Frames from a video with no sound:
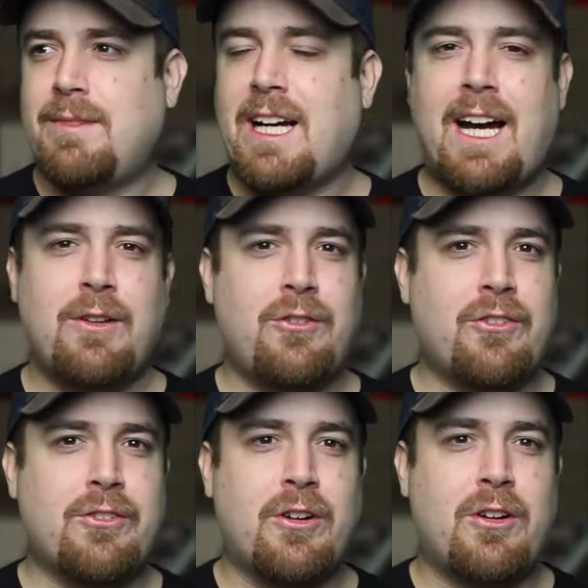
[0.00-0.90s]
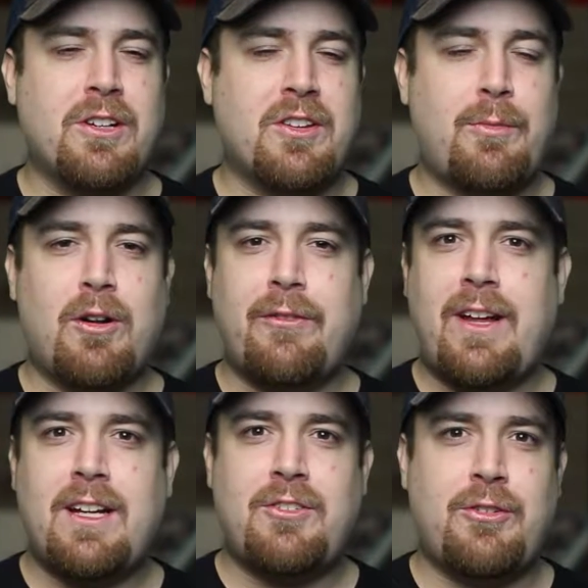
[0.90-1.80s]
Guy loses girl, gets
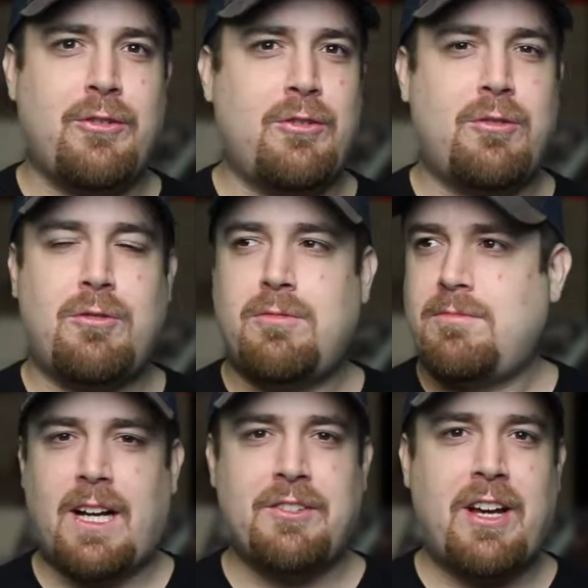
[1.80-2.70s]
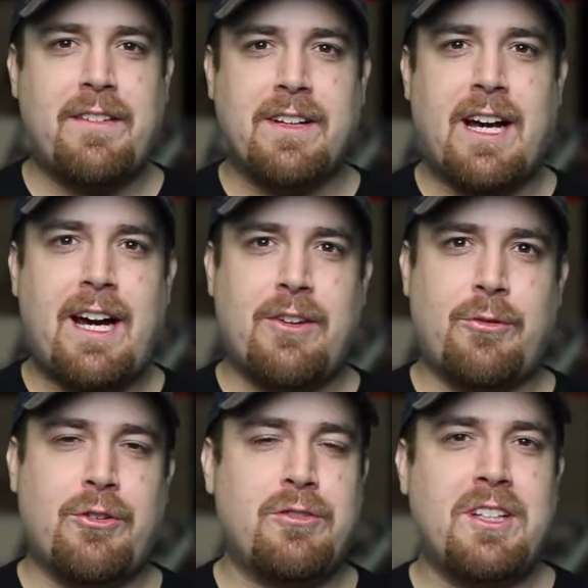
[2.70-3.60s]
motivated to hunt down the guy. As
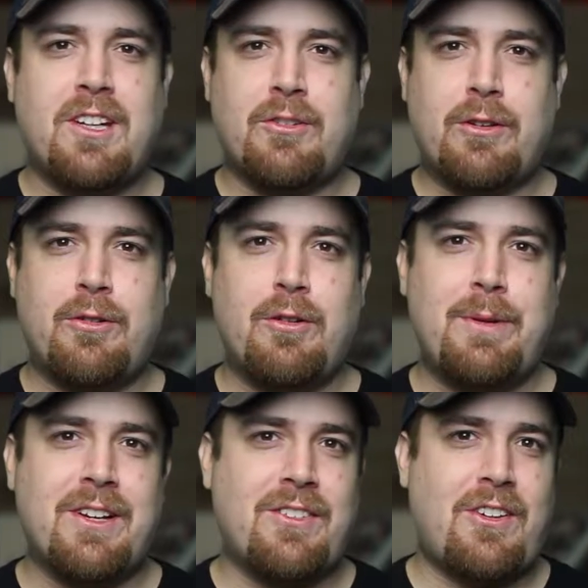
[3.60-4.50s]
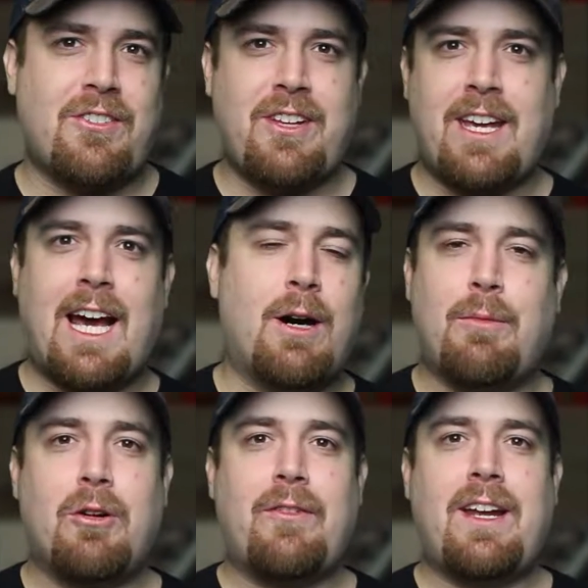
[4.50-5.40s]
a result, he gets recruited because they see how
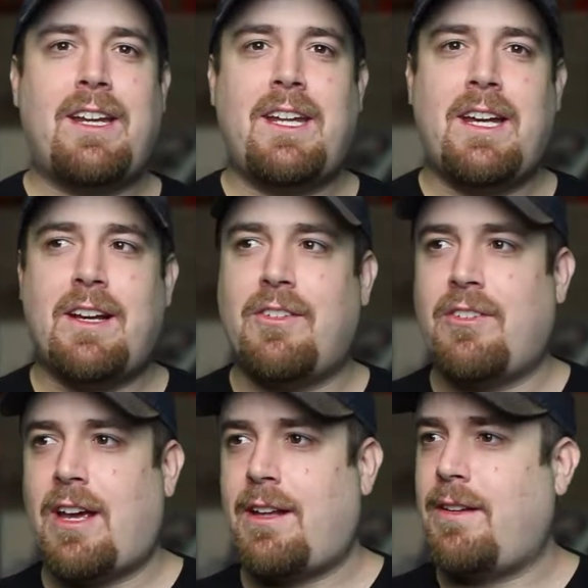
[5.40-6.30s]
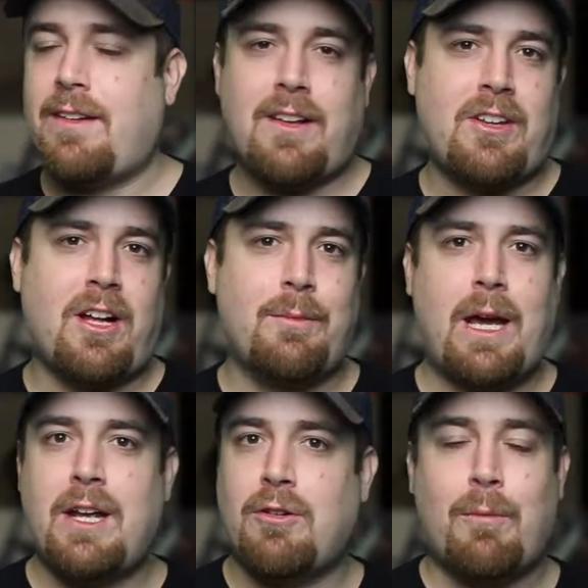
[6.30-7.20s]
motivated he is. And they tell him,
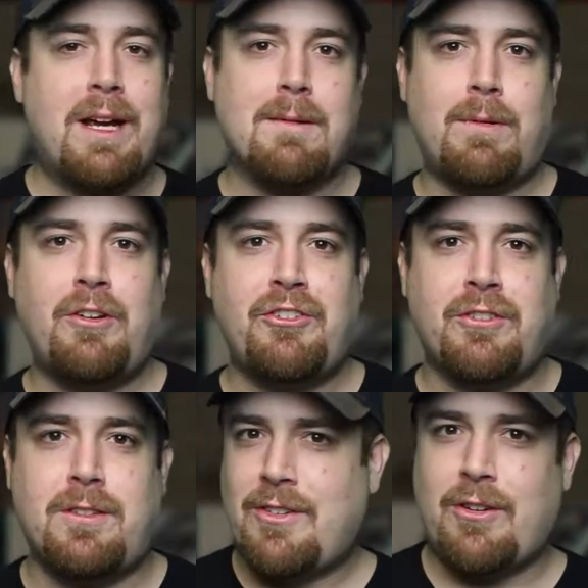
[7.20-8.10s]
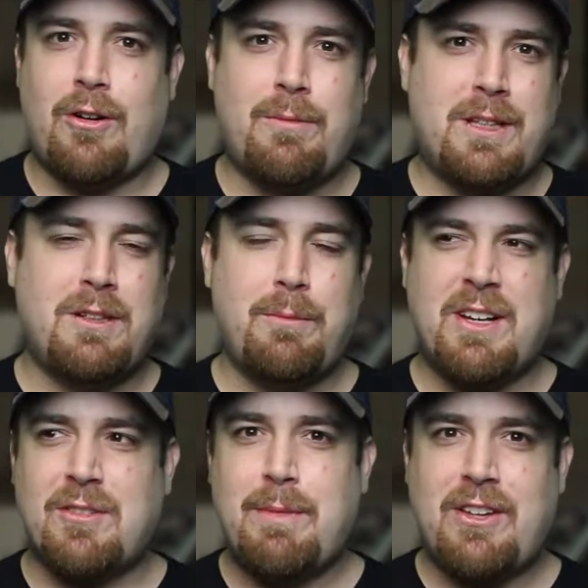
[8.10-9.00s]
hey, don't make it personal. So, a little
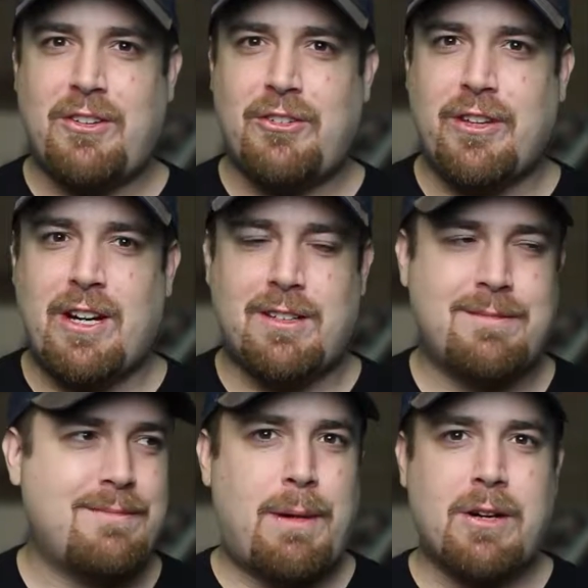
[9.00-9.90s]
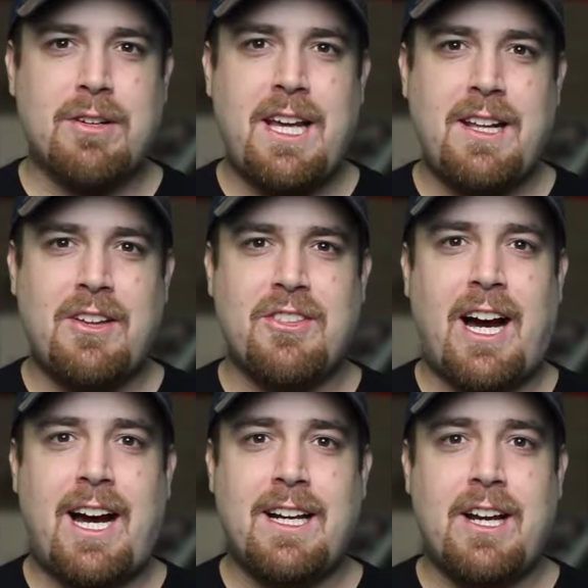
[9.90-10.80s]
mixed message there. Michael Keaton is the
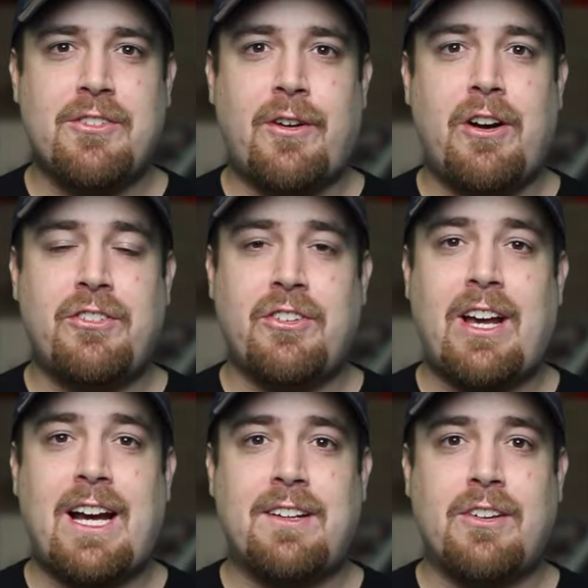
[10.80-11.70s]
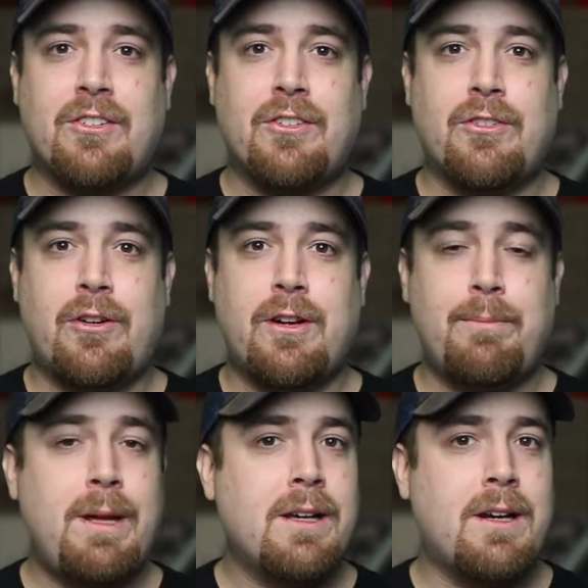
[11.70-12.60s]
highlight as far as his acting is concerned.
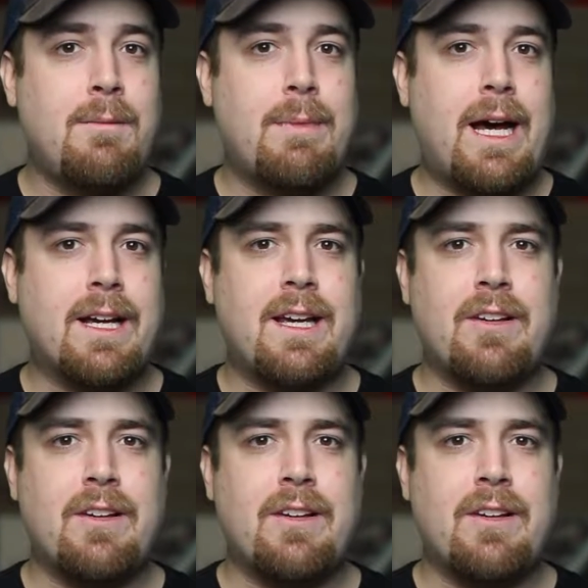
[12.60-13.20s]
A big comeback.